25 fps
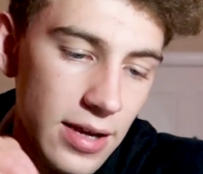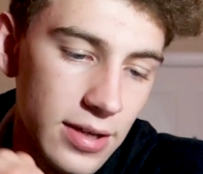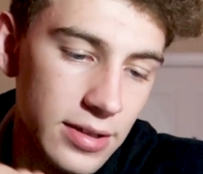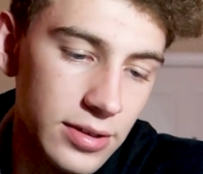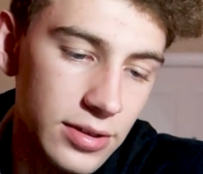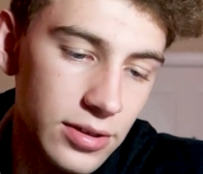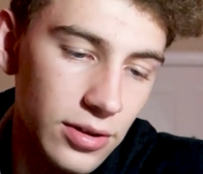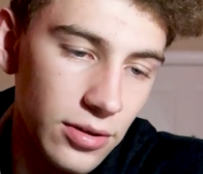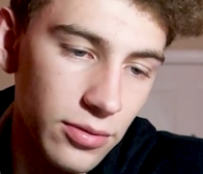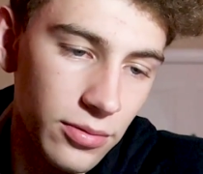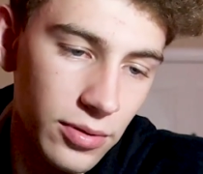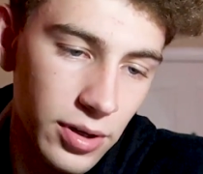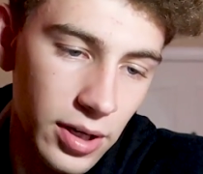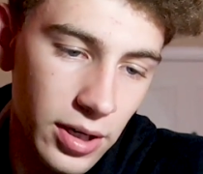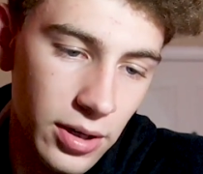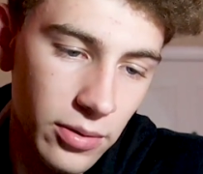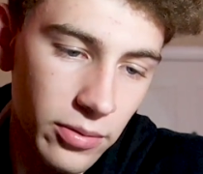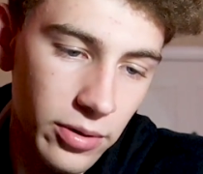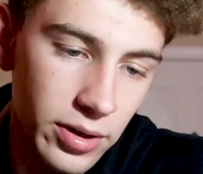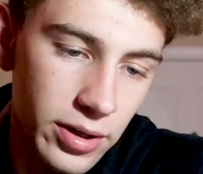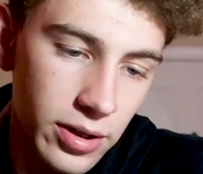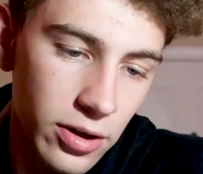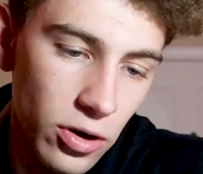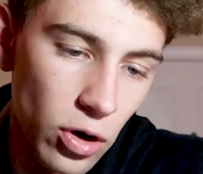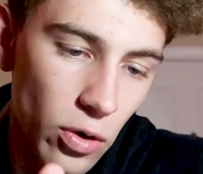So we're gonna
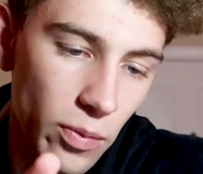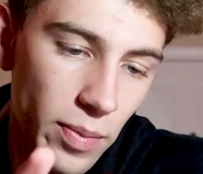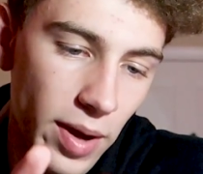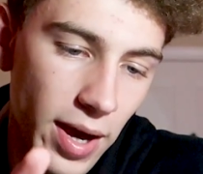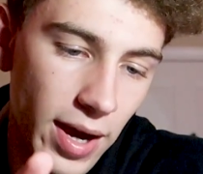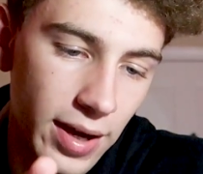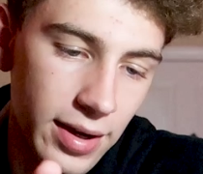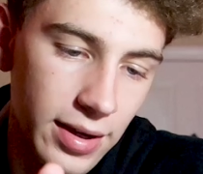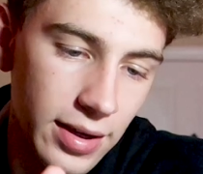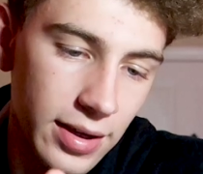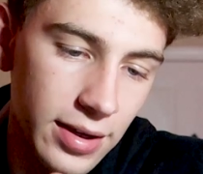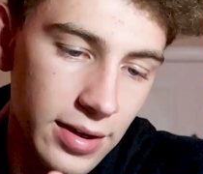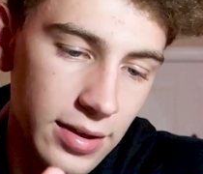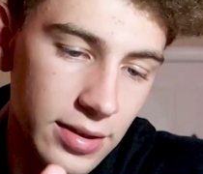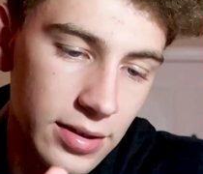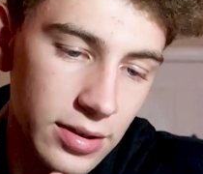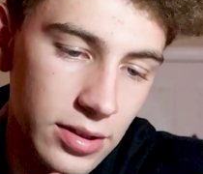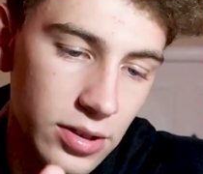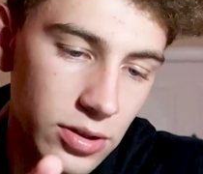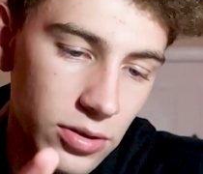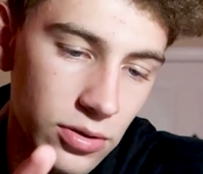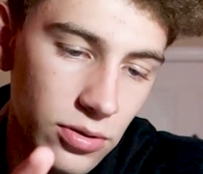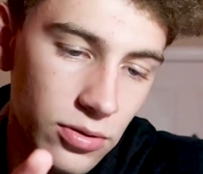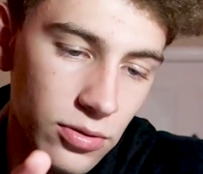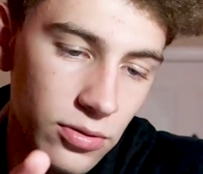wanna go back
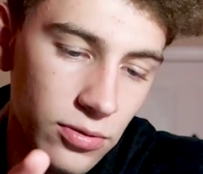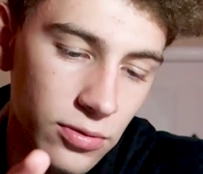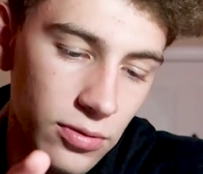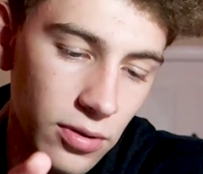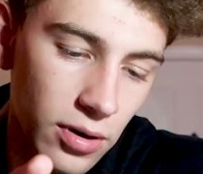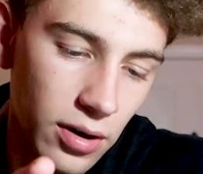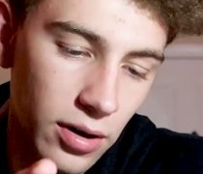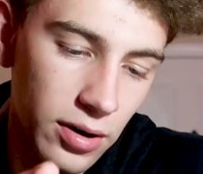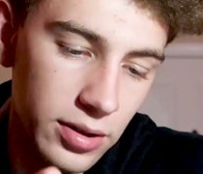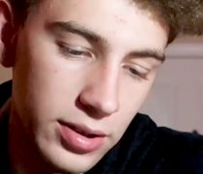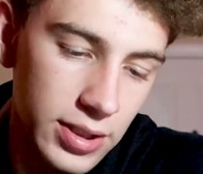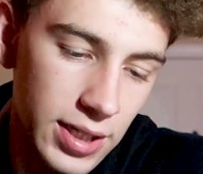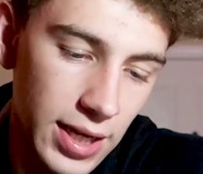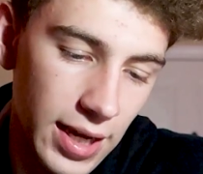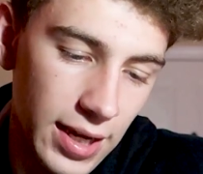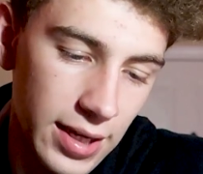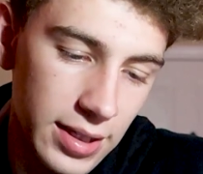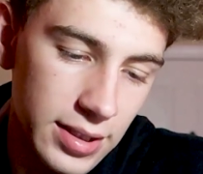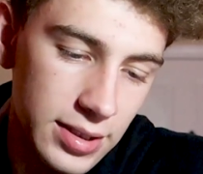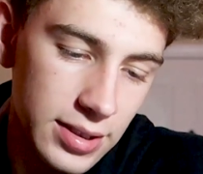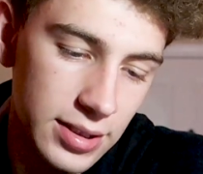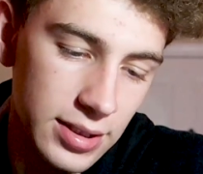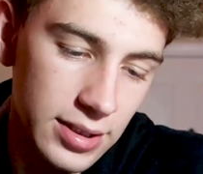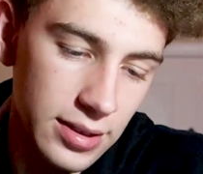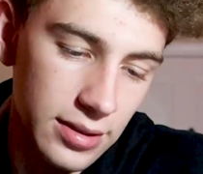into our
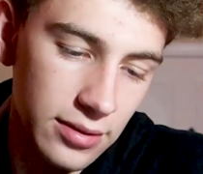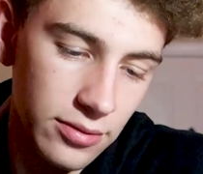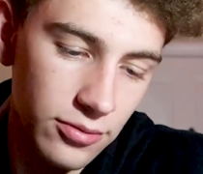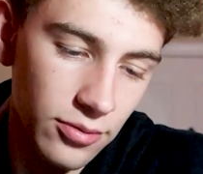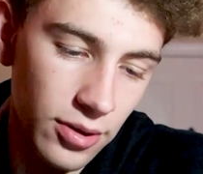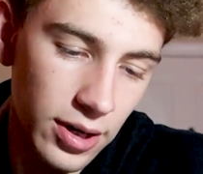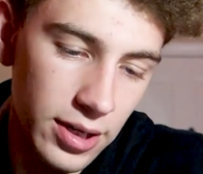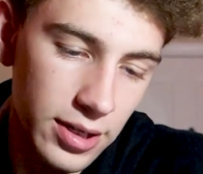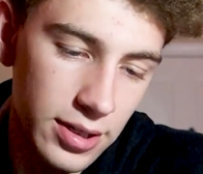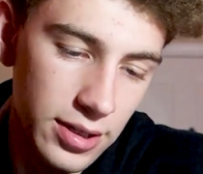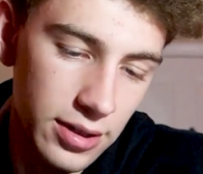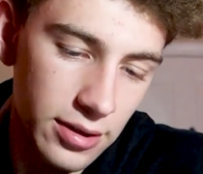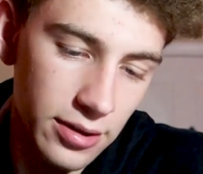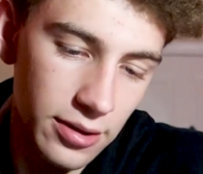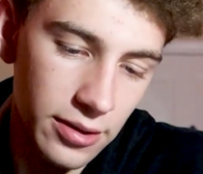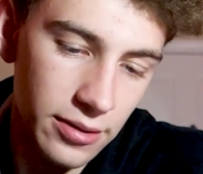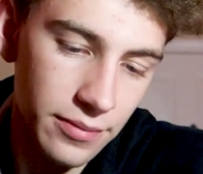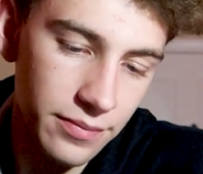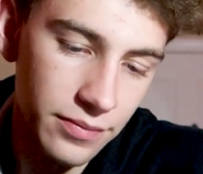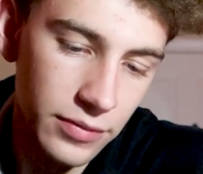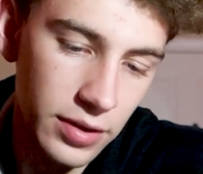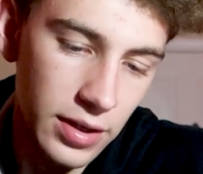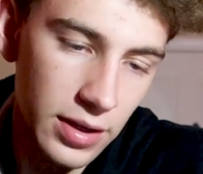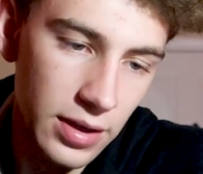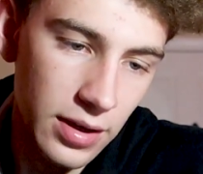text right
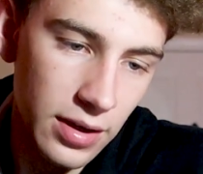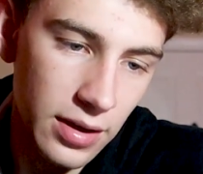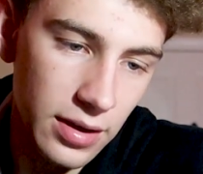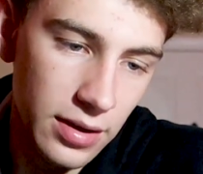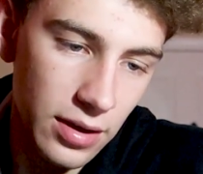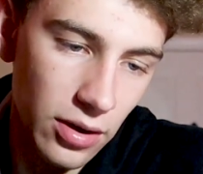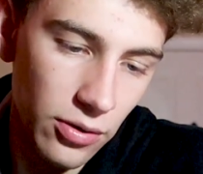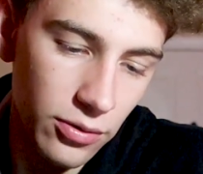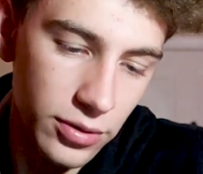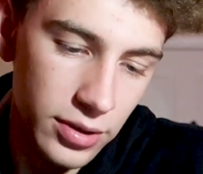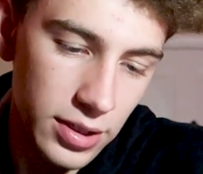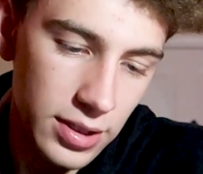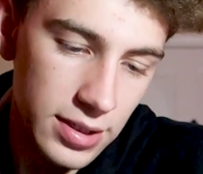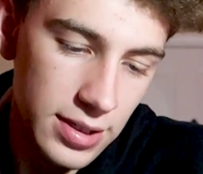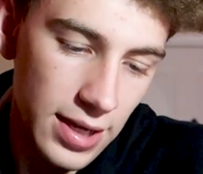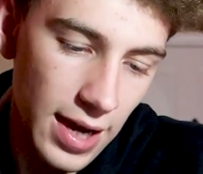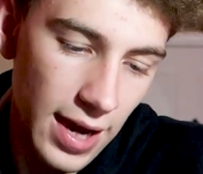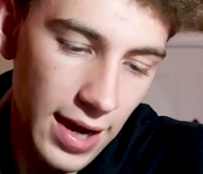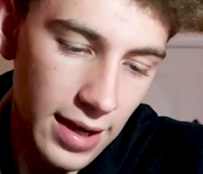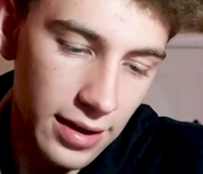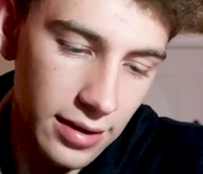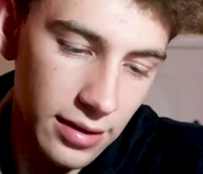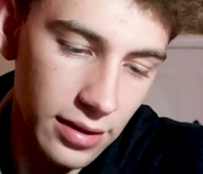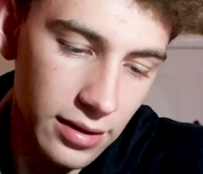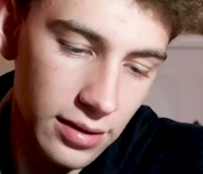here, go into
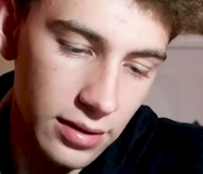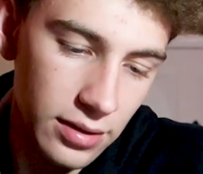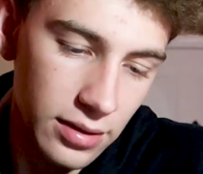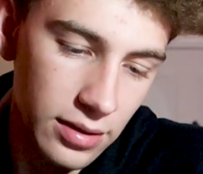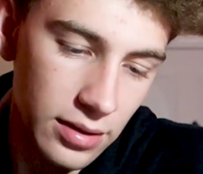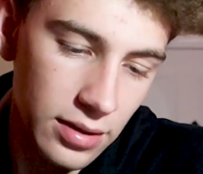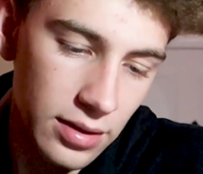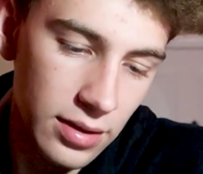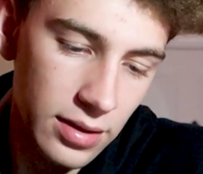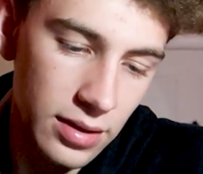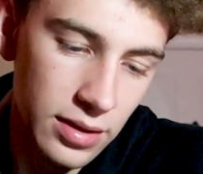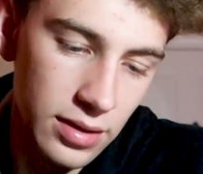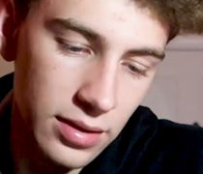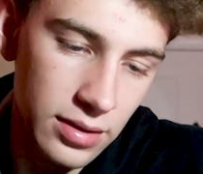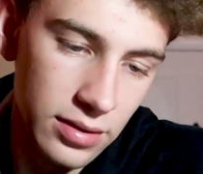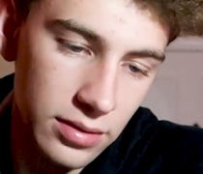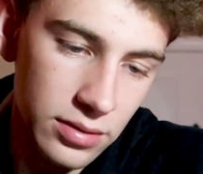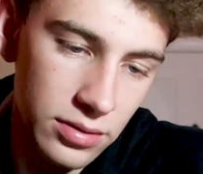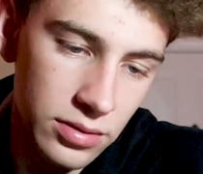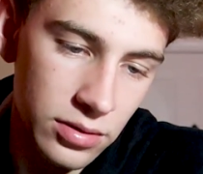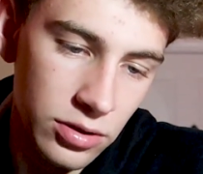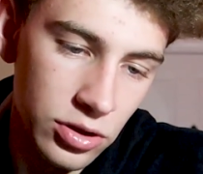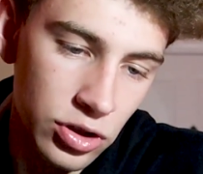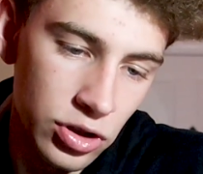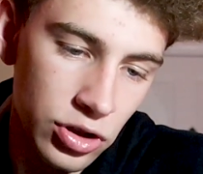data,
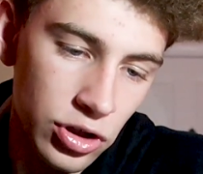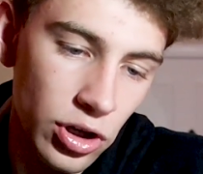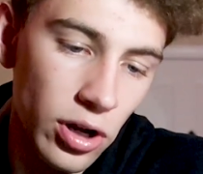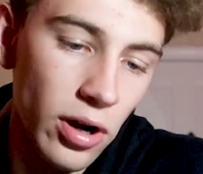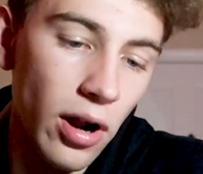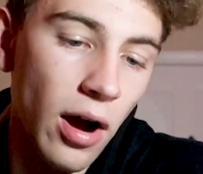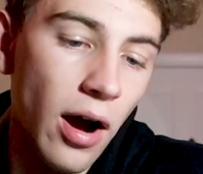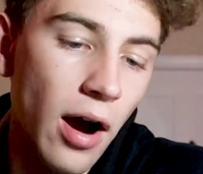shut